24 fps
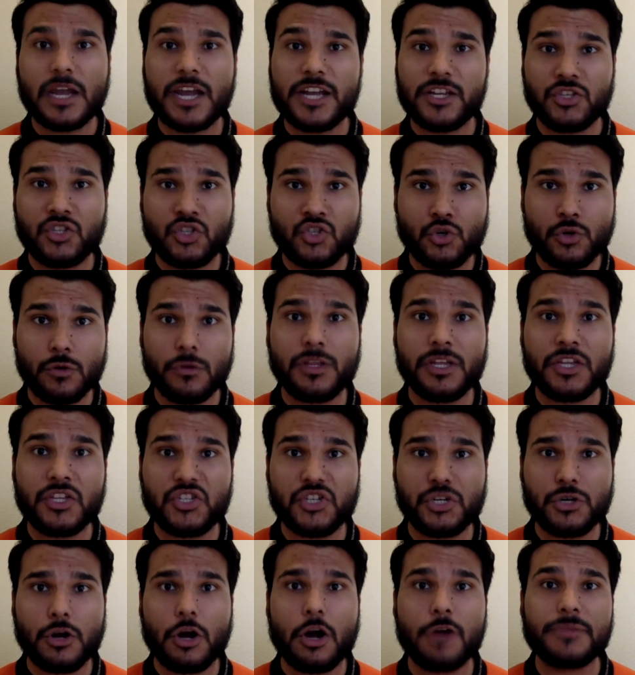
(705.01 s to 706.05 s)
I truly
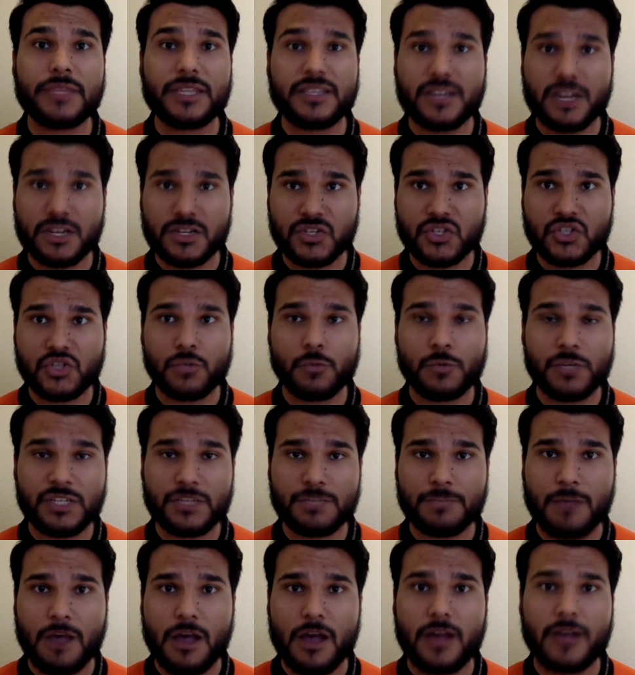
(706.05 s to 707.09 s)
do hope the Ducks
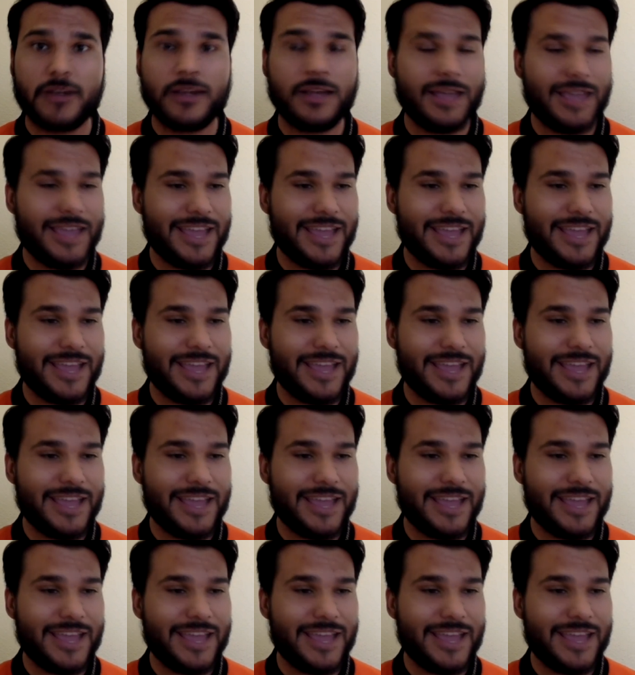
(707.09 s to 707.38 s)
respond